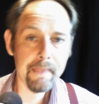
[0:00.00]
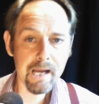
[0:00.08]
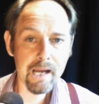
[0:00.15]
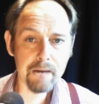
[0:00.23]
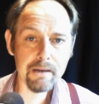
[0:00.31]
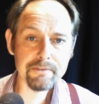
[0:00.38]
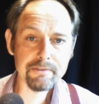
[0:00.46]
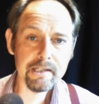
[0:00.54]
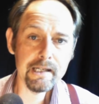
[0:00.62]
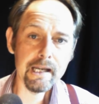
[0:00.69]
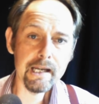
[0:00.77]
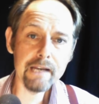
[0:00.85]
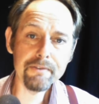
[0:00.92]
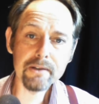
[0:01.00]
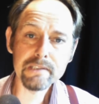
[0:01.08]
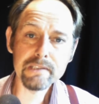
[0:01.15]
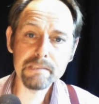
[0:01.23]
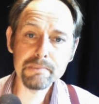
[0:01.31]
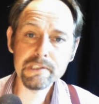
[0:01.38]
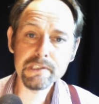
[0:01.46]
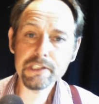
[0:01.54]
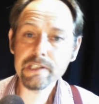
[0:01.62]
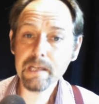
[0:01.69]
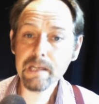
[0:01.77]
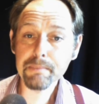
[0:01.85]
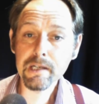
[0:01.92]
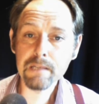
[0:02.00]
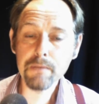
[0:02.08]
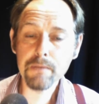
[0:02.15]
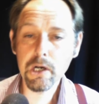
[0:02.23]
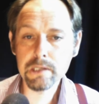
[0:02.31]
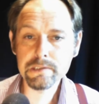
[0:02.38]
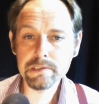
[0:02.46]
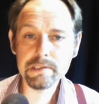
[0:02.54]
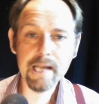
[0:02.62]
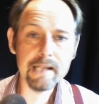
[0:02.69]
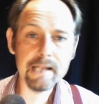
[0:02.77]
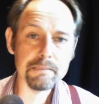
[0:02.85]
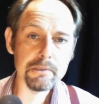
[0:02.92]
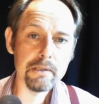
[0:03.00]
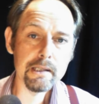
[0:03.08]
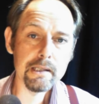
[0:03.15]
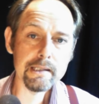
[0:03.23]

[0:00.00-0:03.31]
However, he felt his position had become untenable